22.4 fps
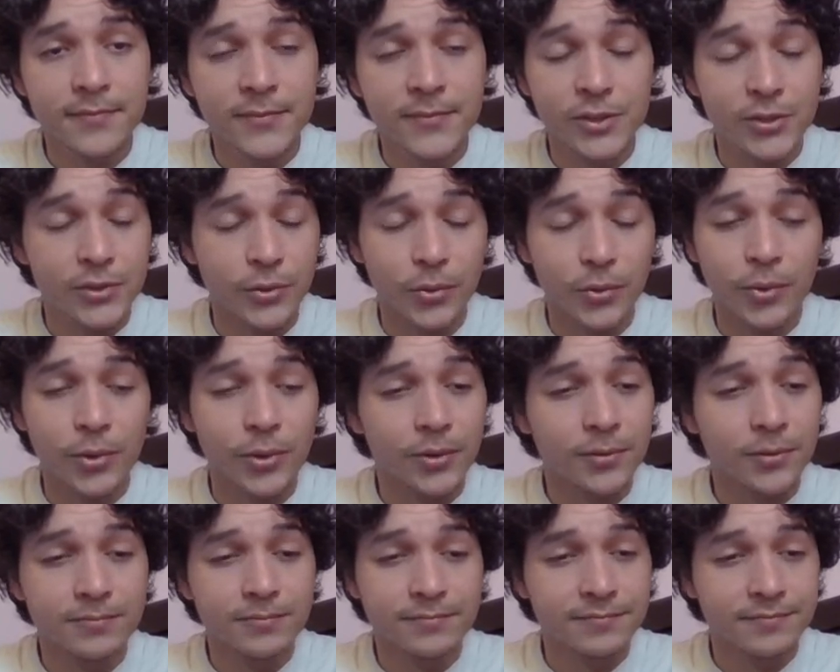sure,
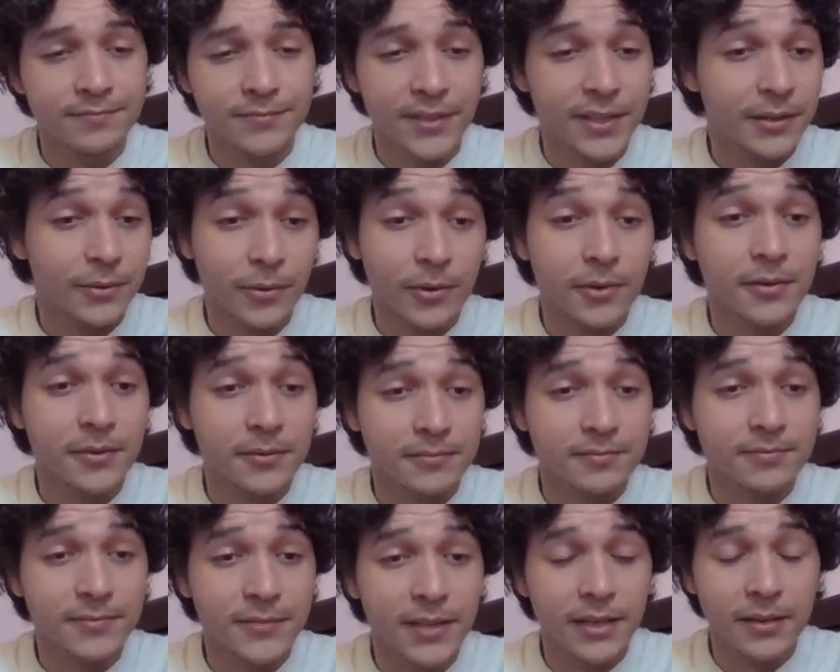yeah, right,
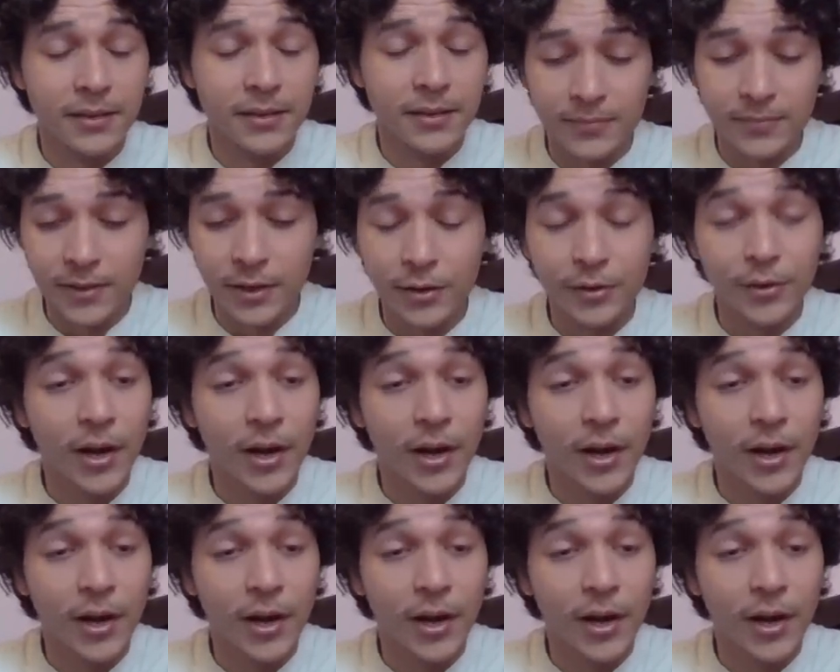no, no, no,